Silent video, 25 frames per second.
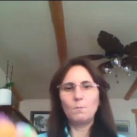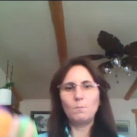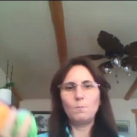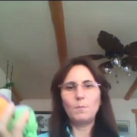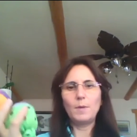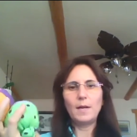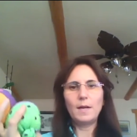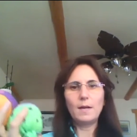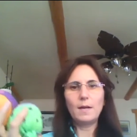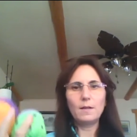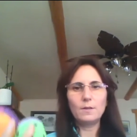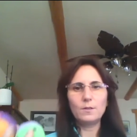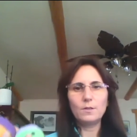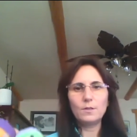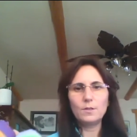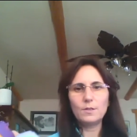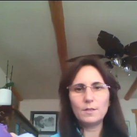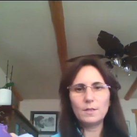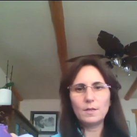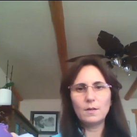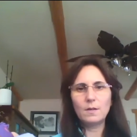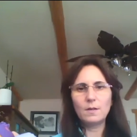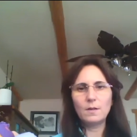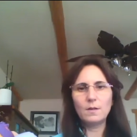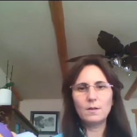
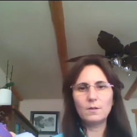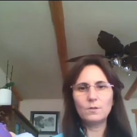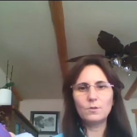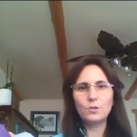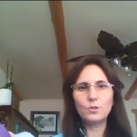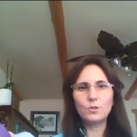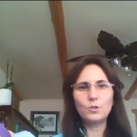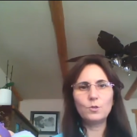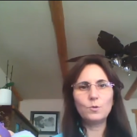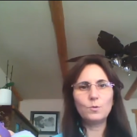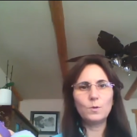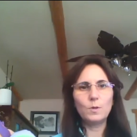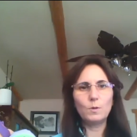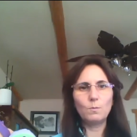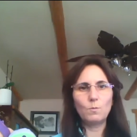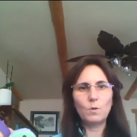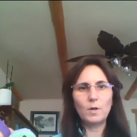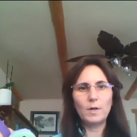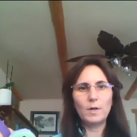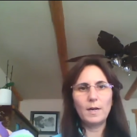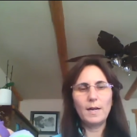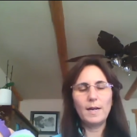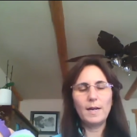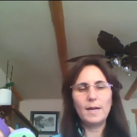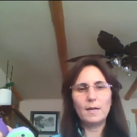balance 2 in
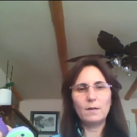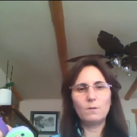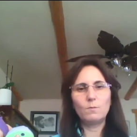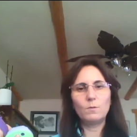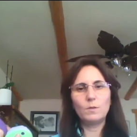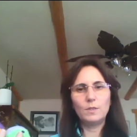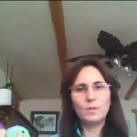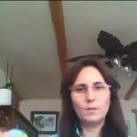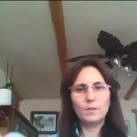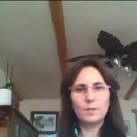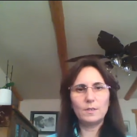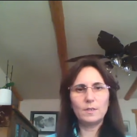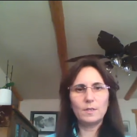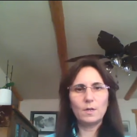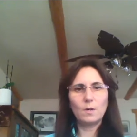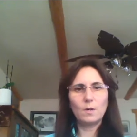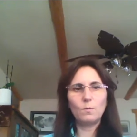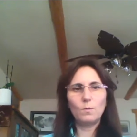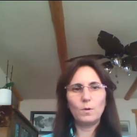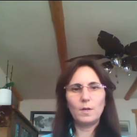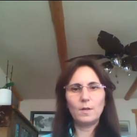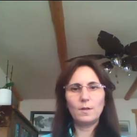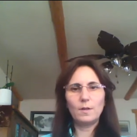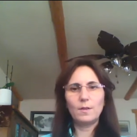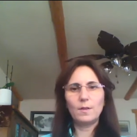one hand when you start
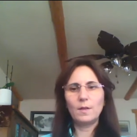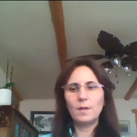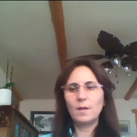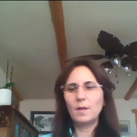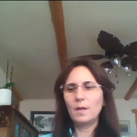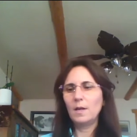with,